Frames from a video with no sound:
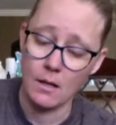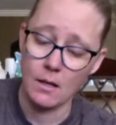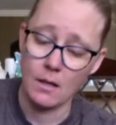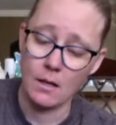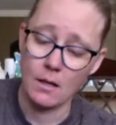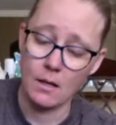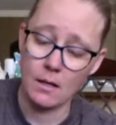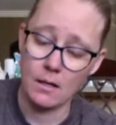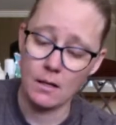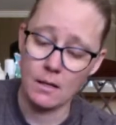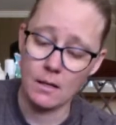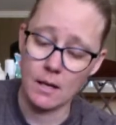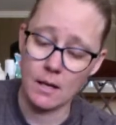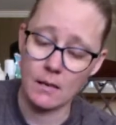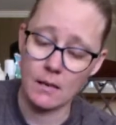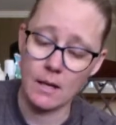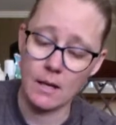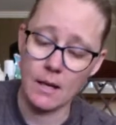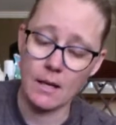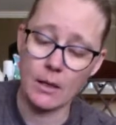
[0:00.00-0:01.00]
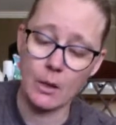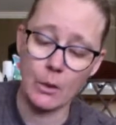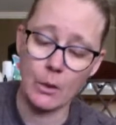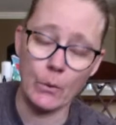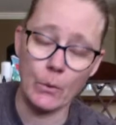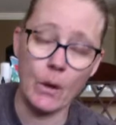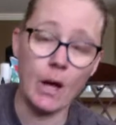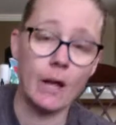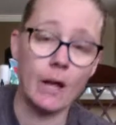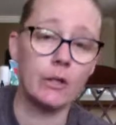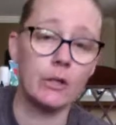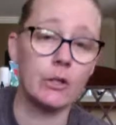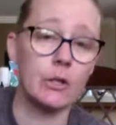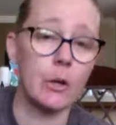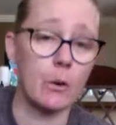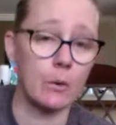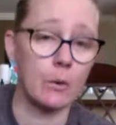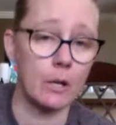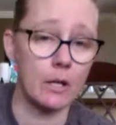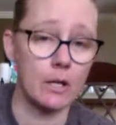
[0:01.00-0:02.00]
is that they go
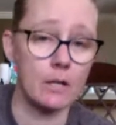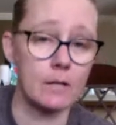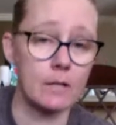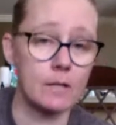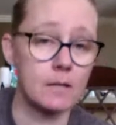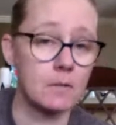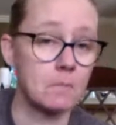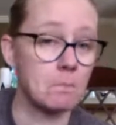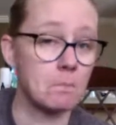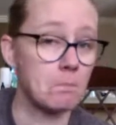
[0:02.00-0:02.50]
unnoticed.